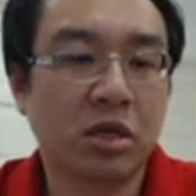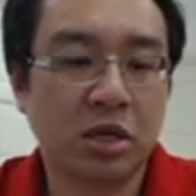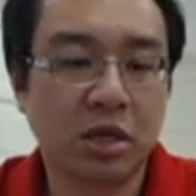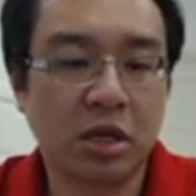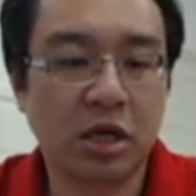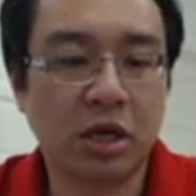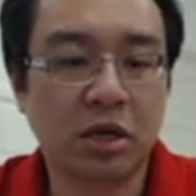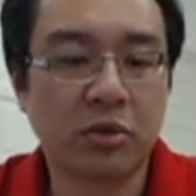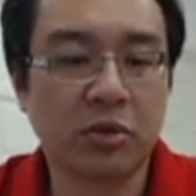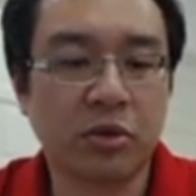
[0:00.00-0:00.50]

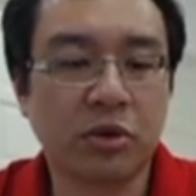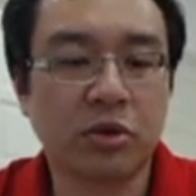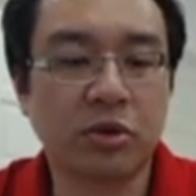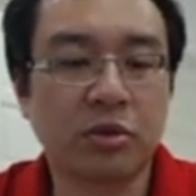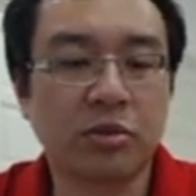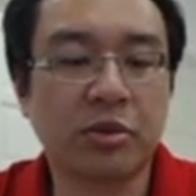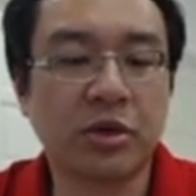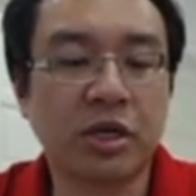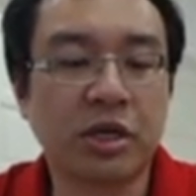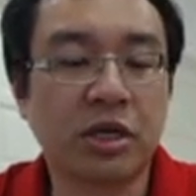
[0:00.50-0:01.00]
it will
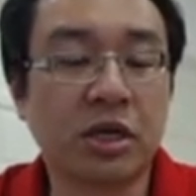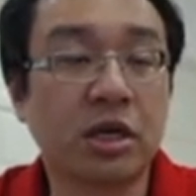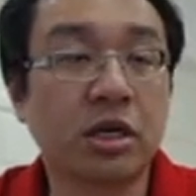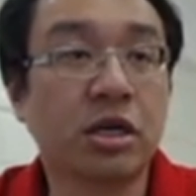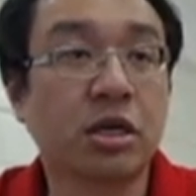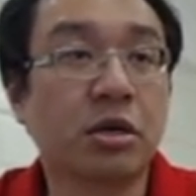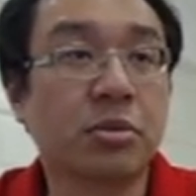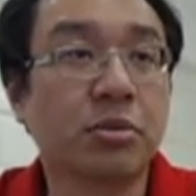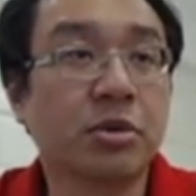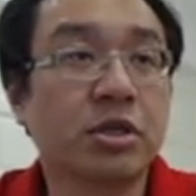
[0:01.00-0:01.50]
be
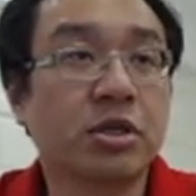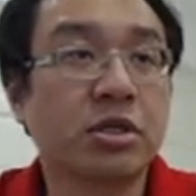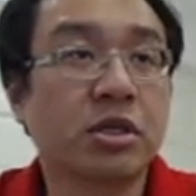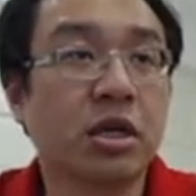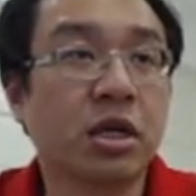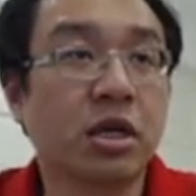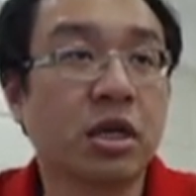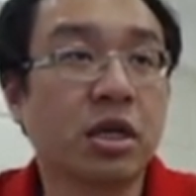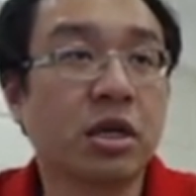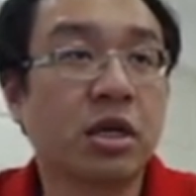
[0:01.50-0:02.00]
a
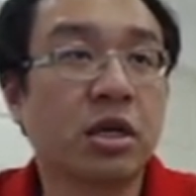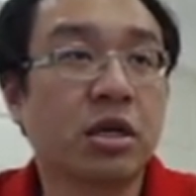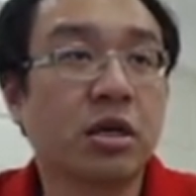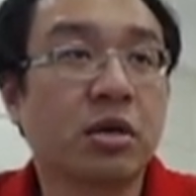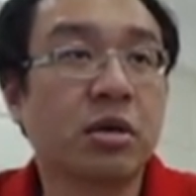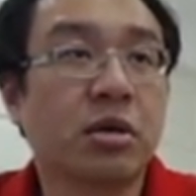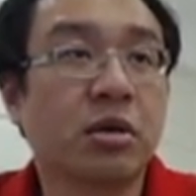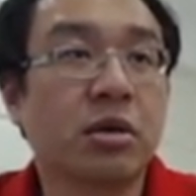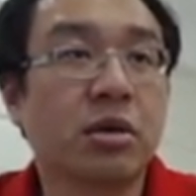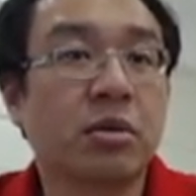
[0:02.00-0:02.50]
mistake,
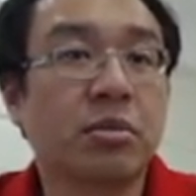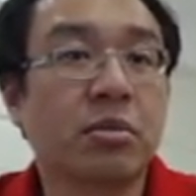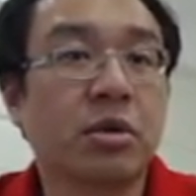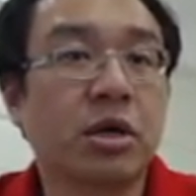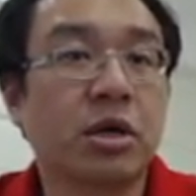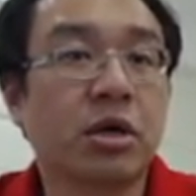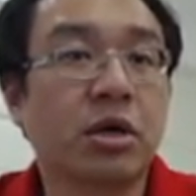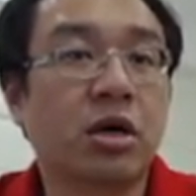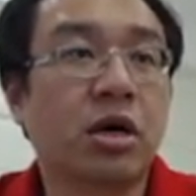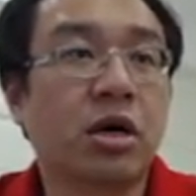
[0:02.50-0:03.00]

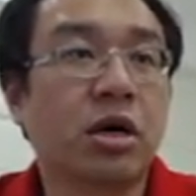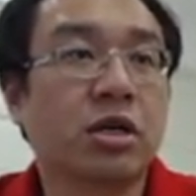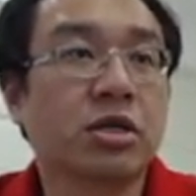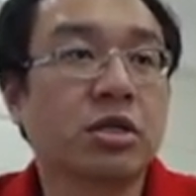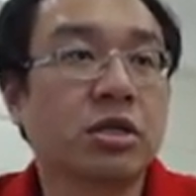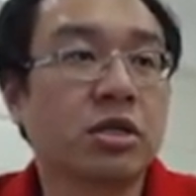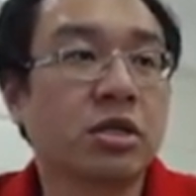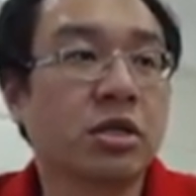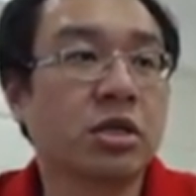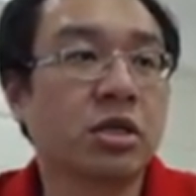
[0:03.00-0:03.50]

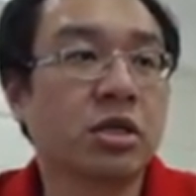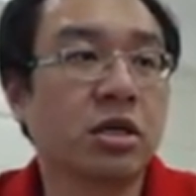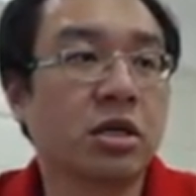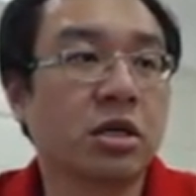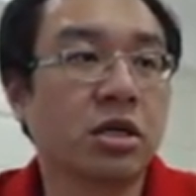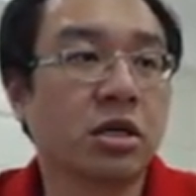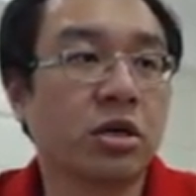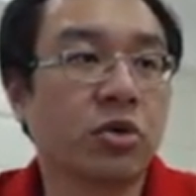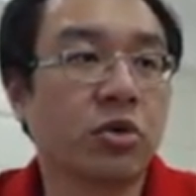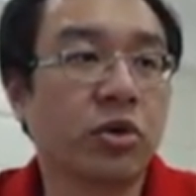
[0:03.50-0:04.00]
because
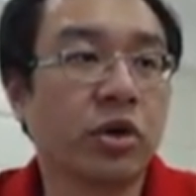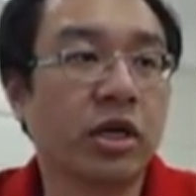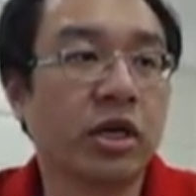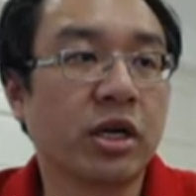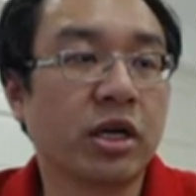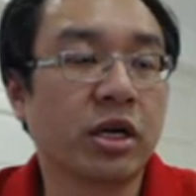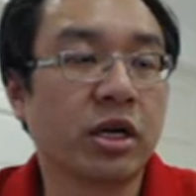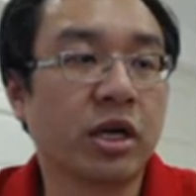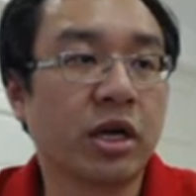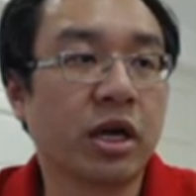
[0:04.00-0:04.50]
the
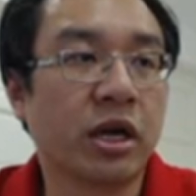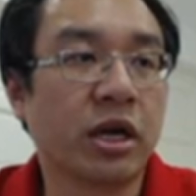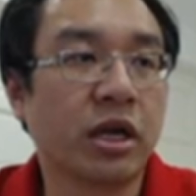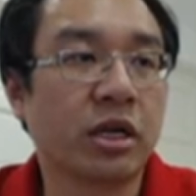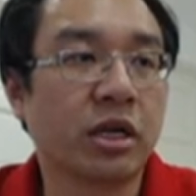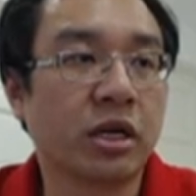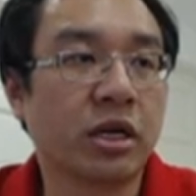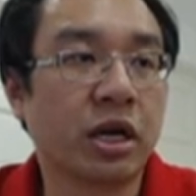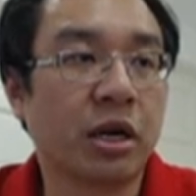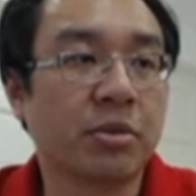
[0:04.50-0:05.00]
queen
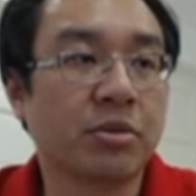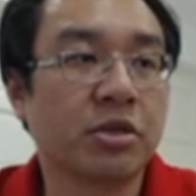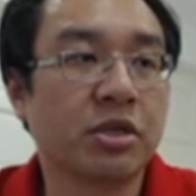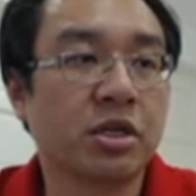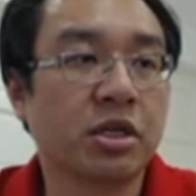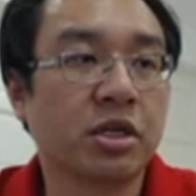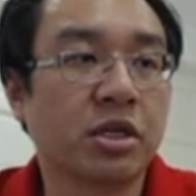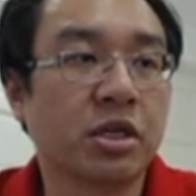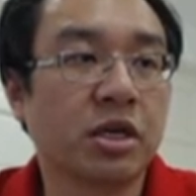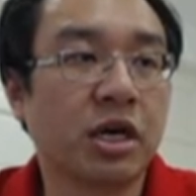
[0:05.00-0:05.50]
can
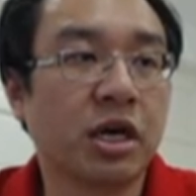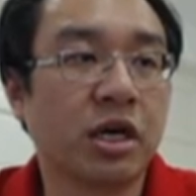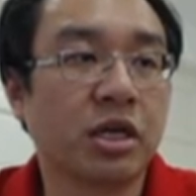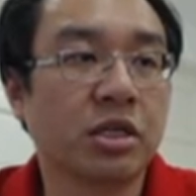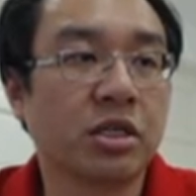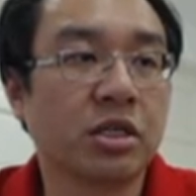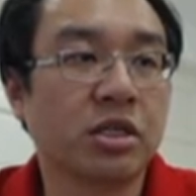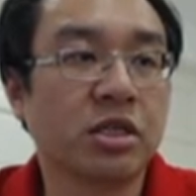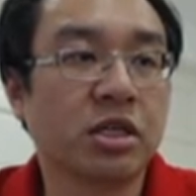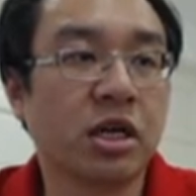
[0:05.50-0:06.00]
capture and
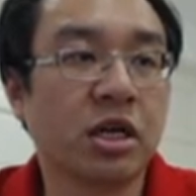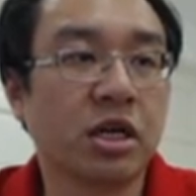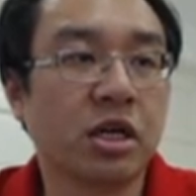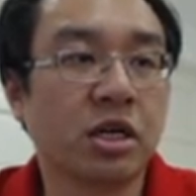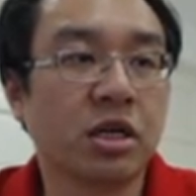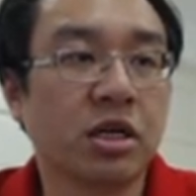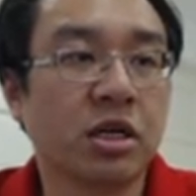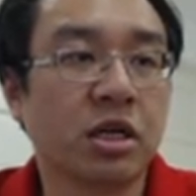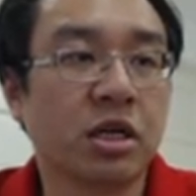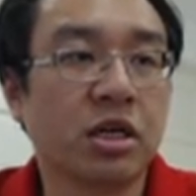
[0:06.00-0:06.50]

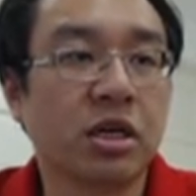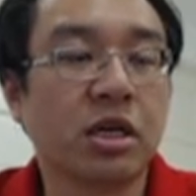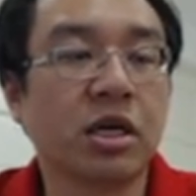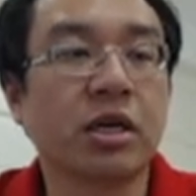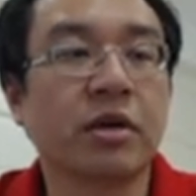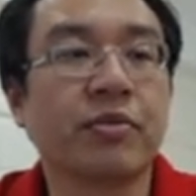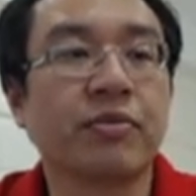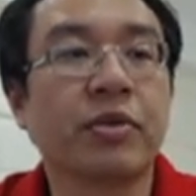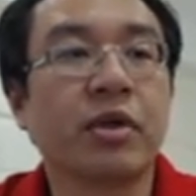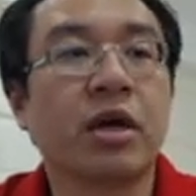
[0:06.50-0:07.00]
check the
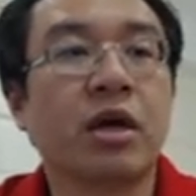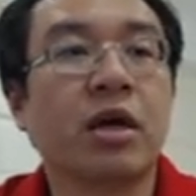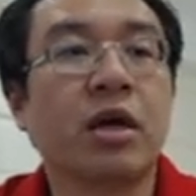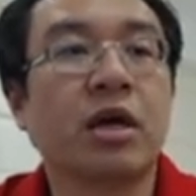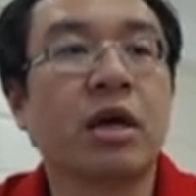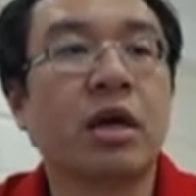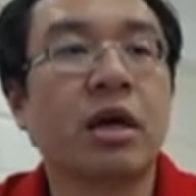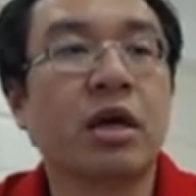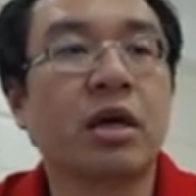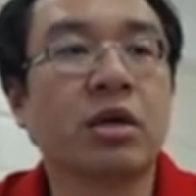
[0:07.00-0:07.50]
king,
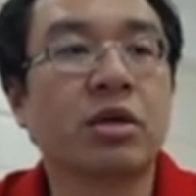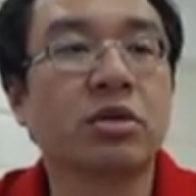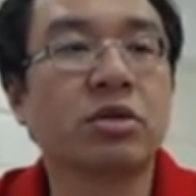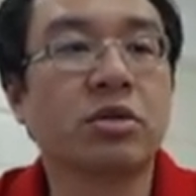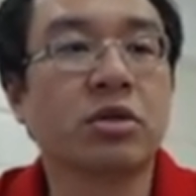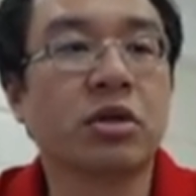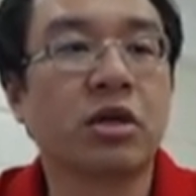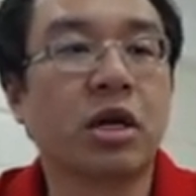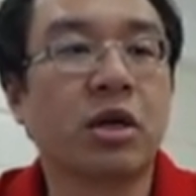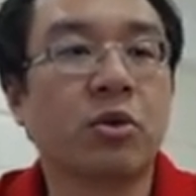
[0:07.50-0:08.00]
and
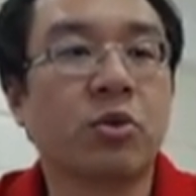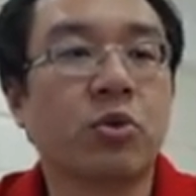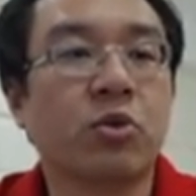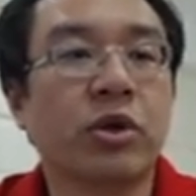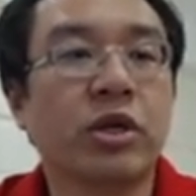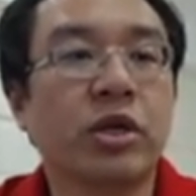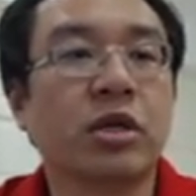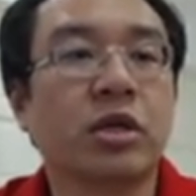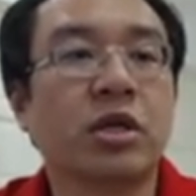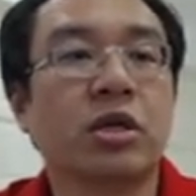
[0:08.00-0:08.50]
also can
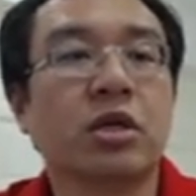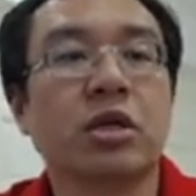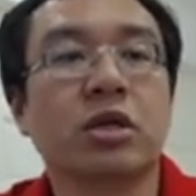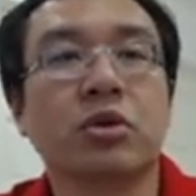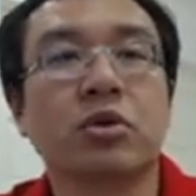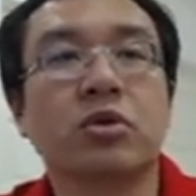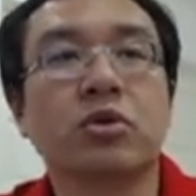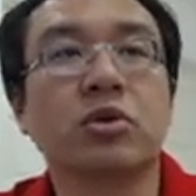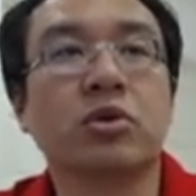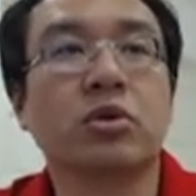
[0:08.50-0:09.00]
win the
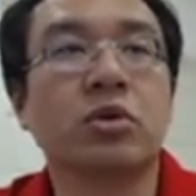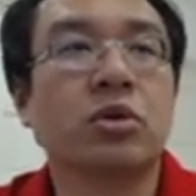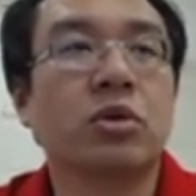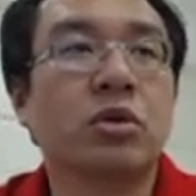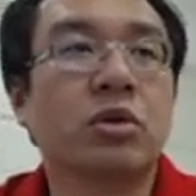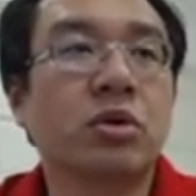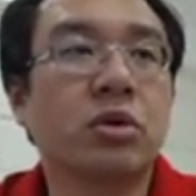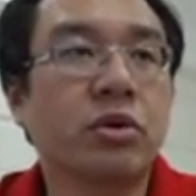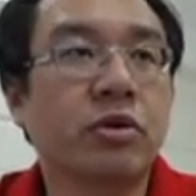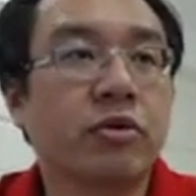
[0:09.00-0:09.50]
rook.
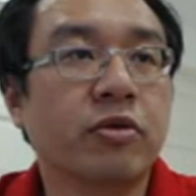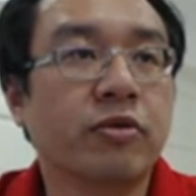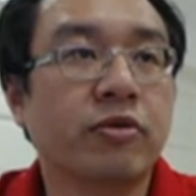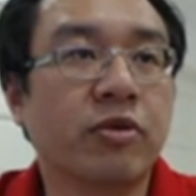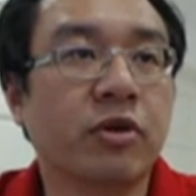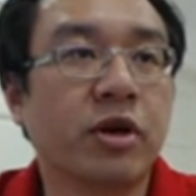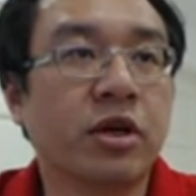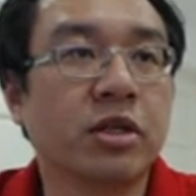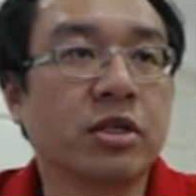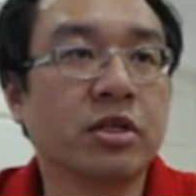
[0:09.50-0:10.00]

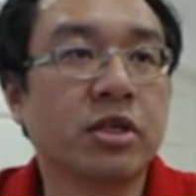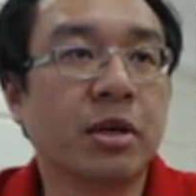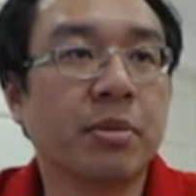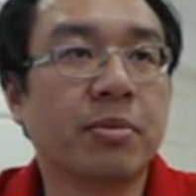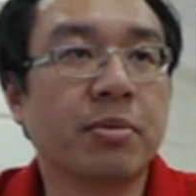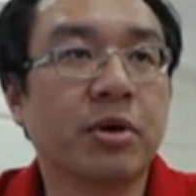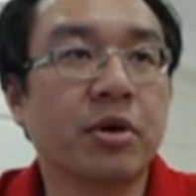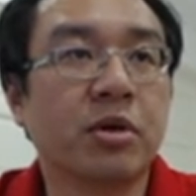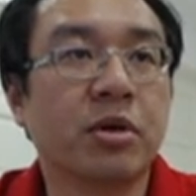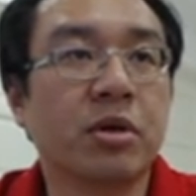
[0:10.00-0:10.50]
For
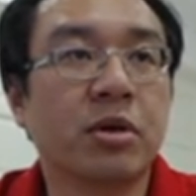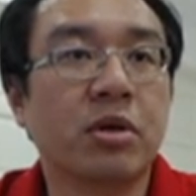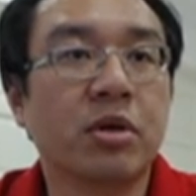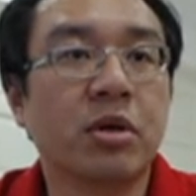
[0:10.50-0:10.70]
example,